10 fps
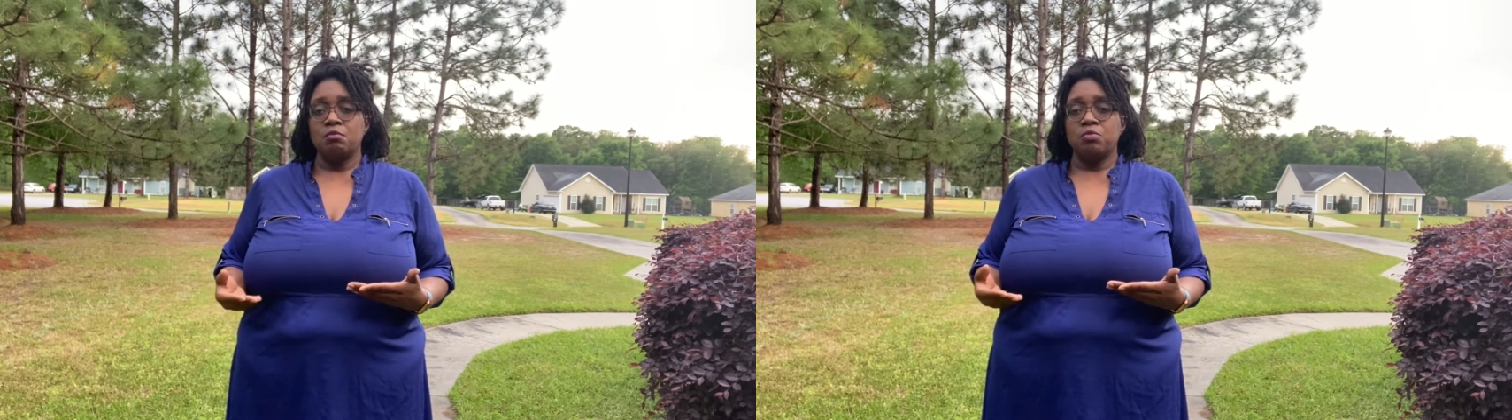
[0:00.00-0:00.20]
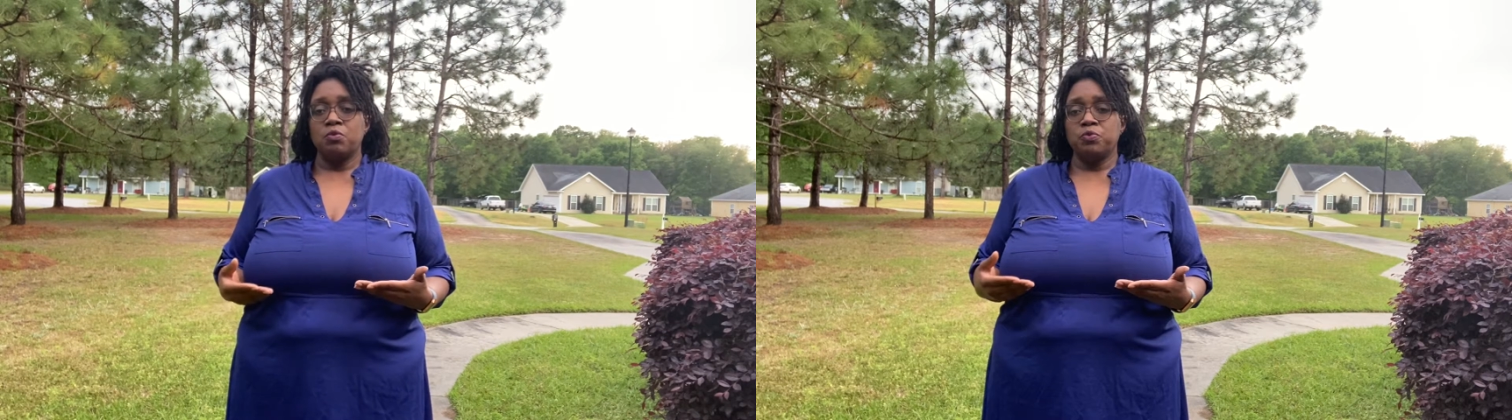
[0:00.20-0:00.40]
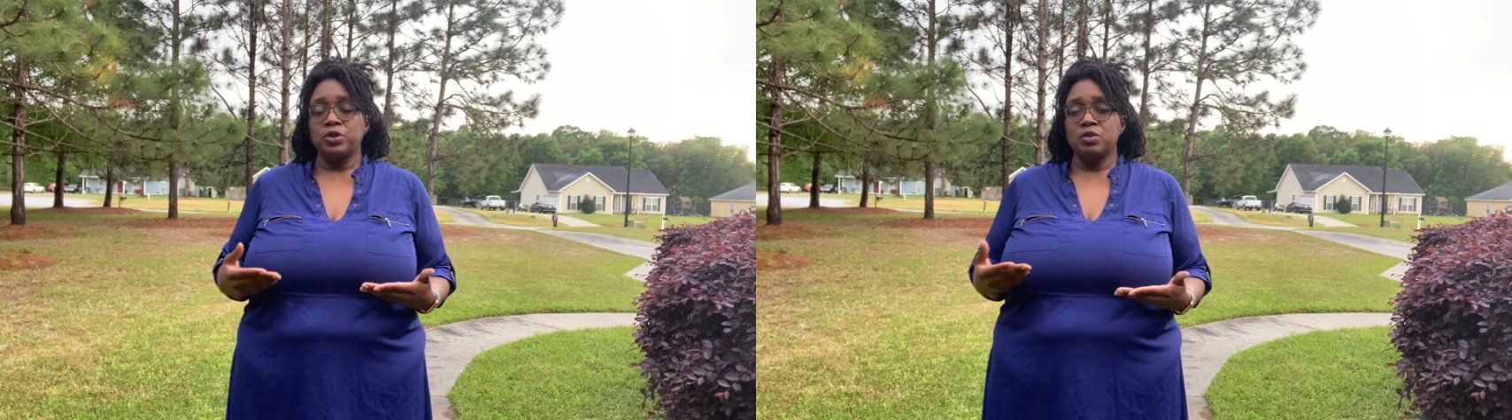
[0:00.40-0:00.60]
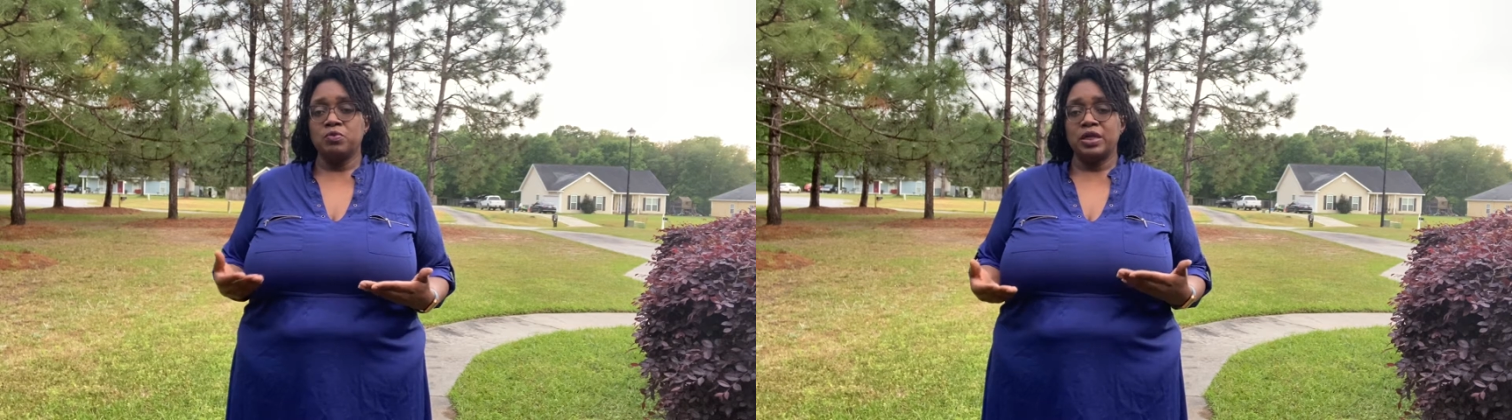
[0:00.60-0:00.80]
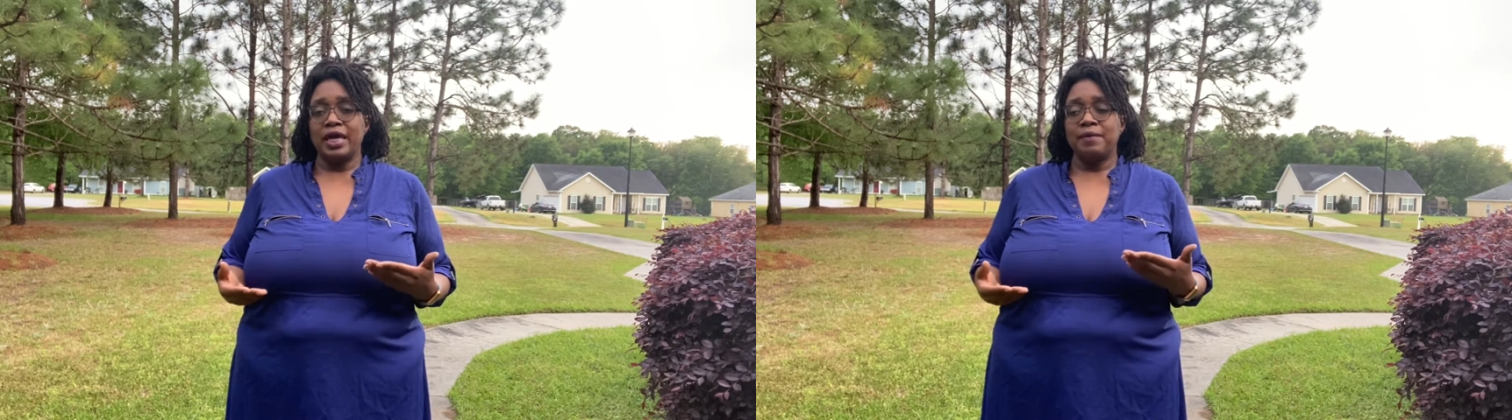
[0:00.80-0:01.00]
But really
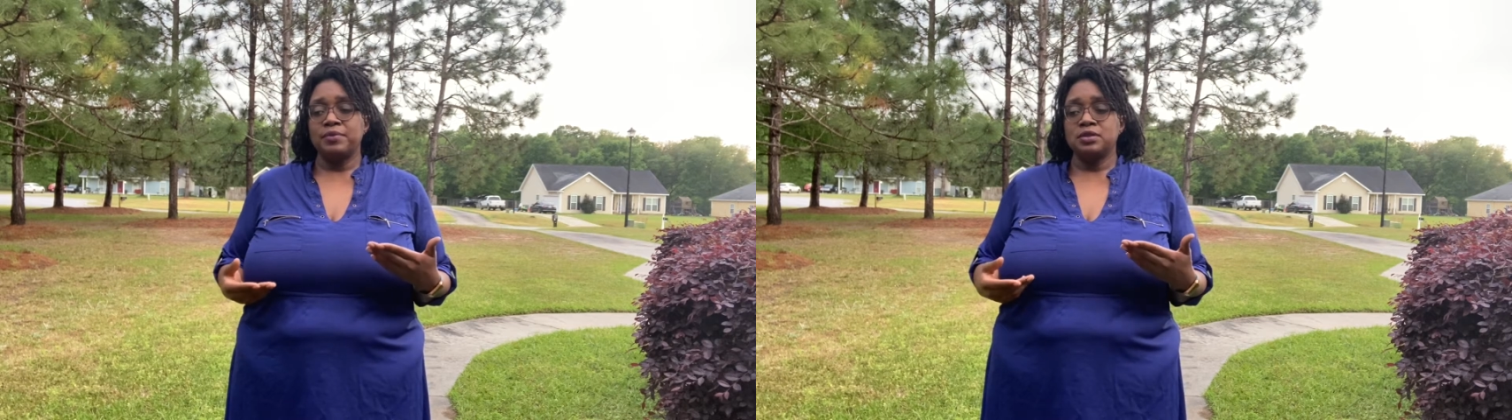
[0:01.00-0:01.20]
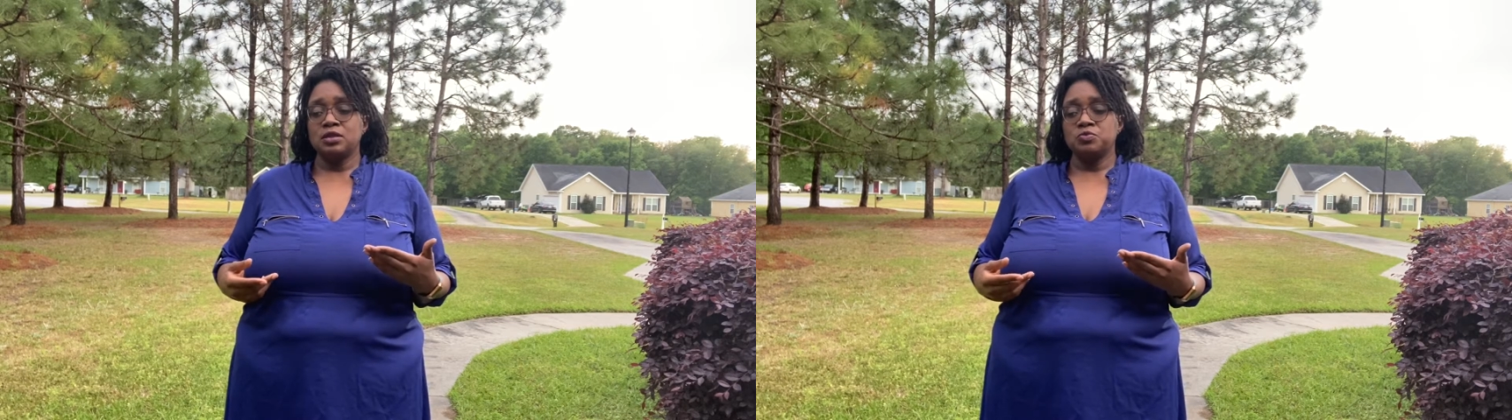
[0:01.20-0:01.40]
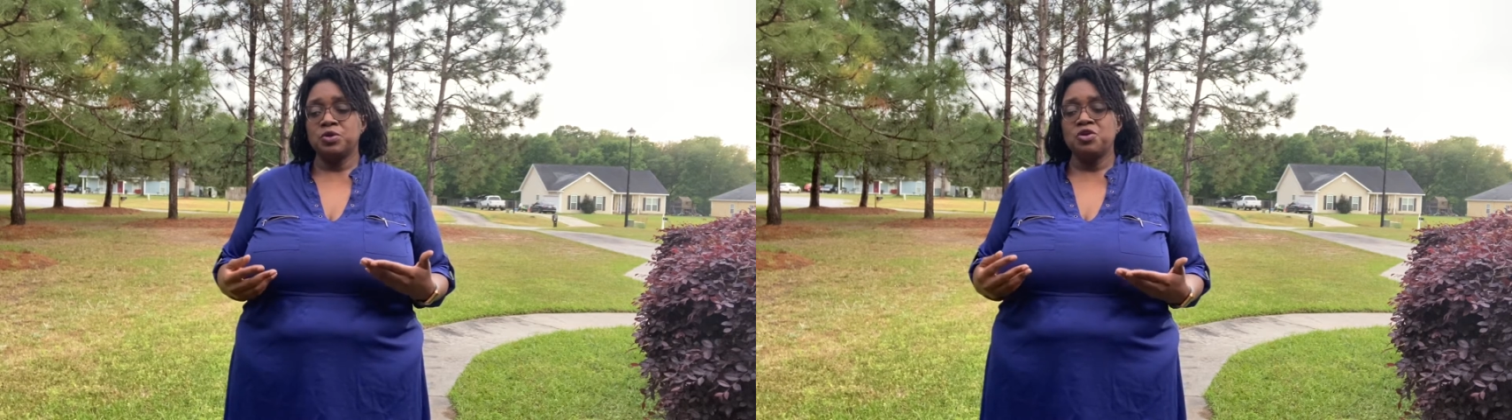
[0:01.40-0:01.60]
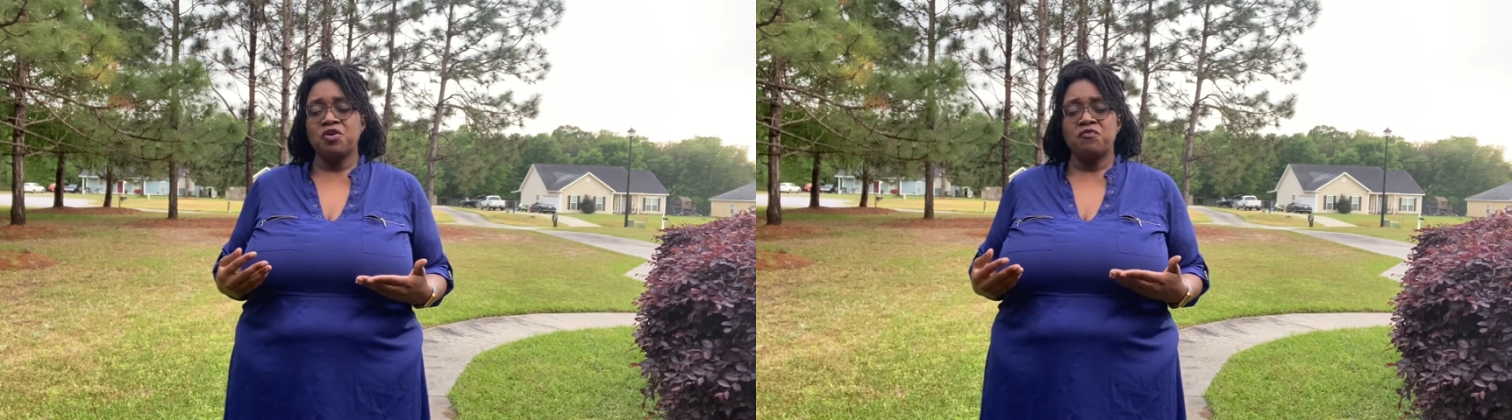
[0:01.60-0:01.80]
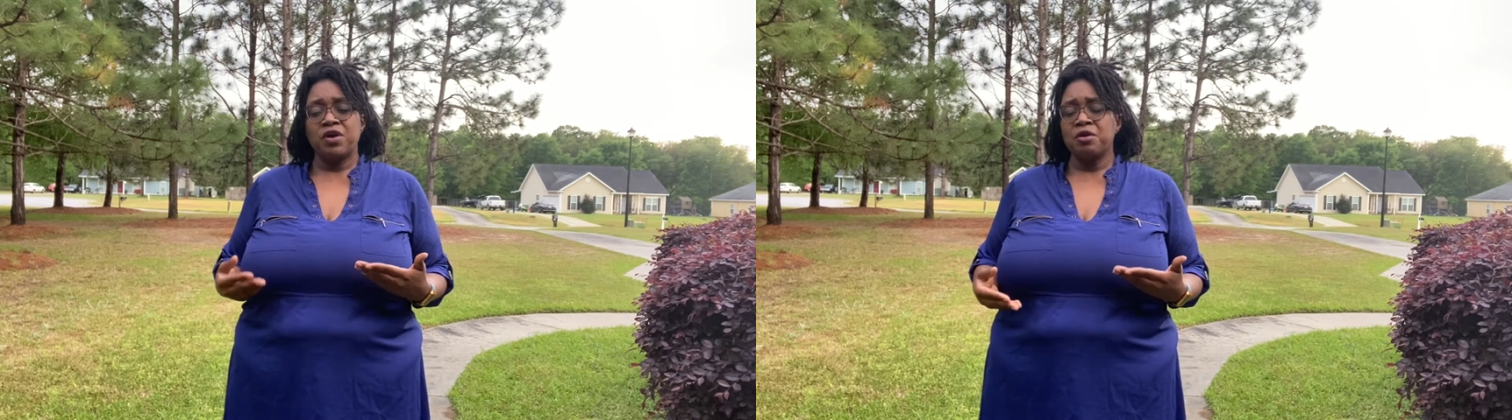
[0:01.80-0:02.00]
what happens is when your
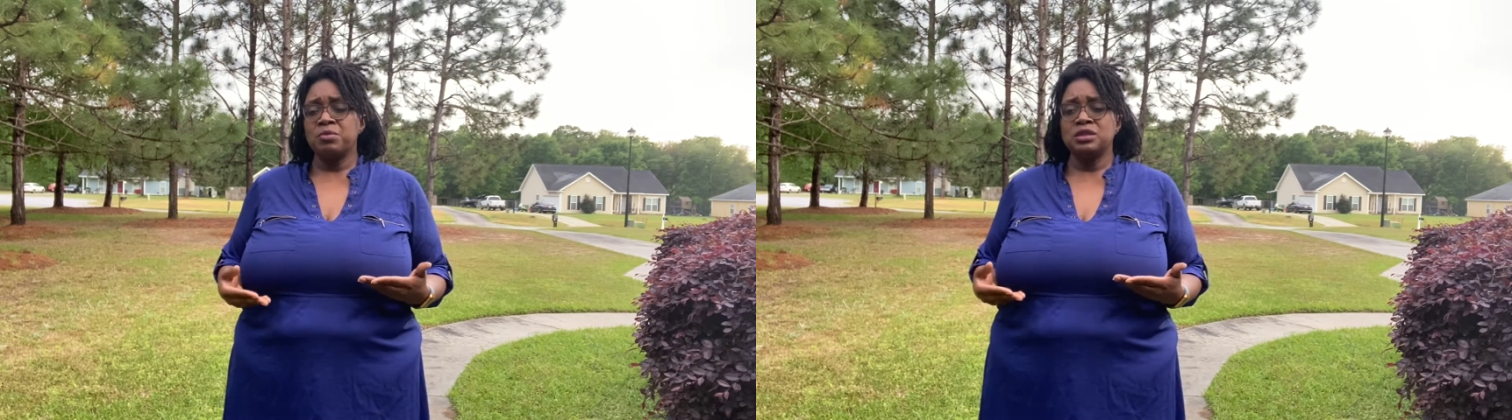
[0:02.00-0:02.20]
environment